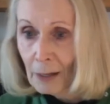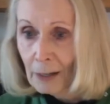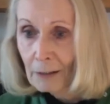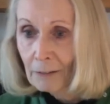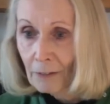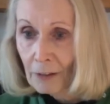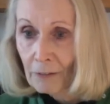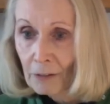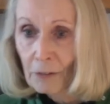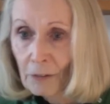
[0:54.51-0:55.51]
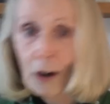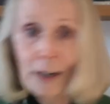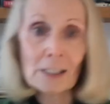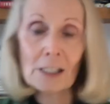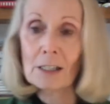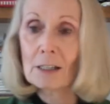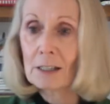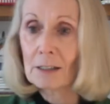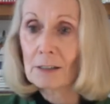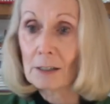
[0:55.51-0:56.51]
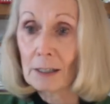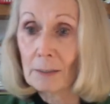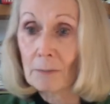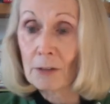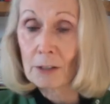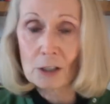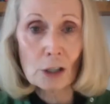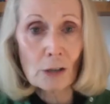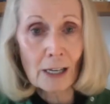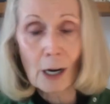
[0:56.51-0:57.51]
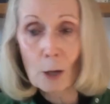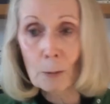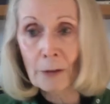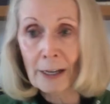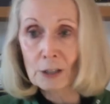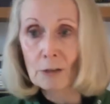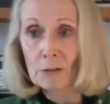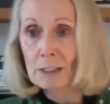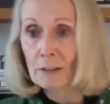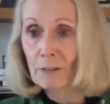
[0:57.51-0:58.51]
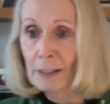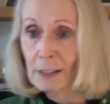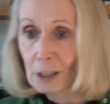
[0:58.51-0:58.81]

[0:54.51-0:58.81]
the, the, the, variety, the, the, the, truly global nature of these events.